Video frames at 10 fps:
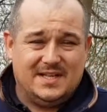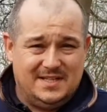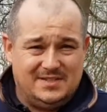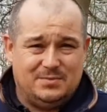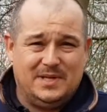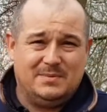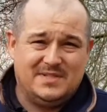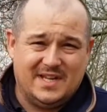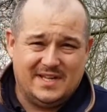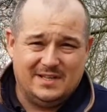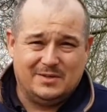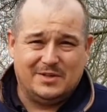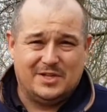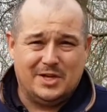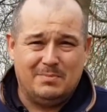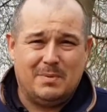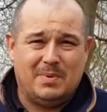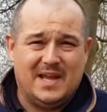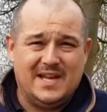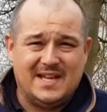This week we're taking a look at the Cobra
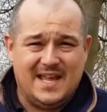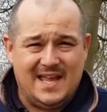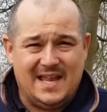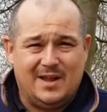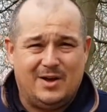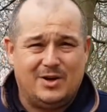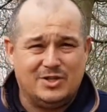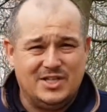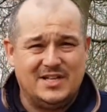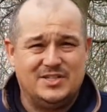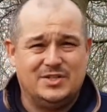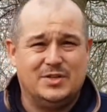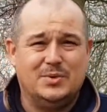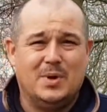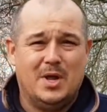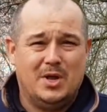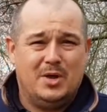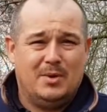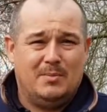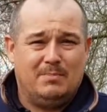Blade LR Gen 2
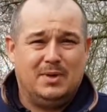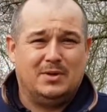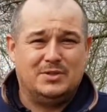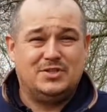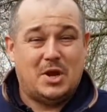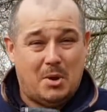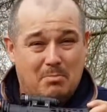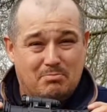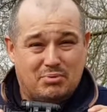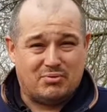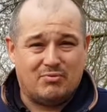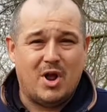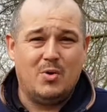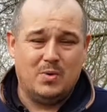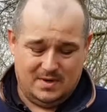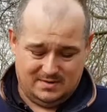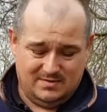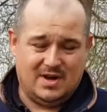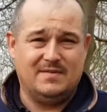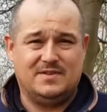Plus Pro
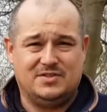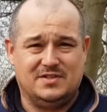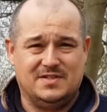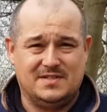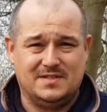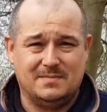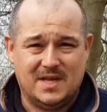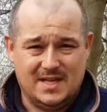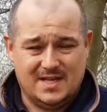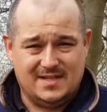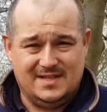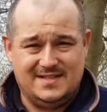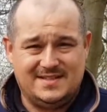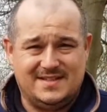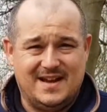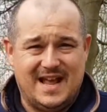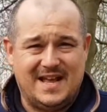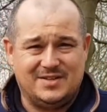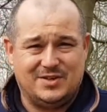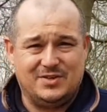night vision system. This is an
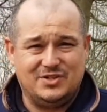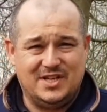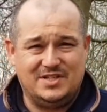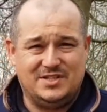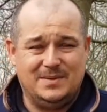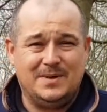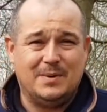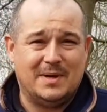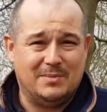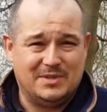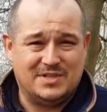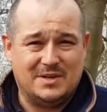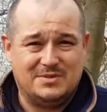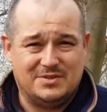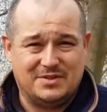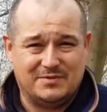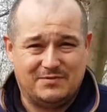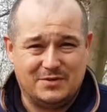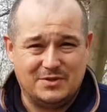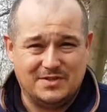add-on Gen 2 unit which goes onto the
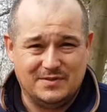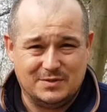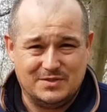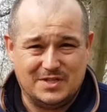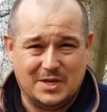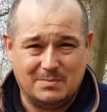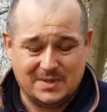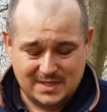front of your scope.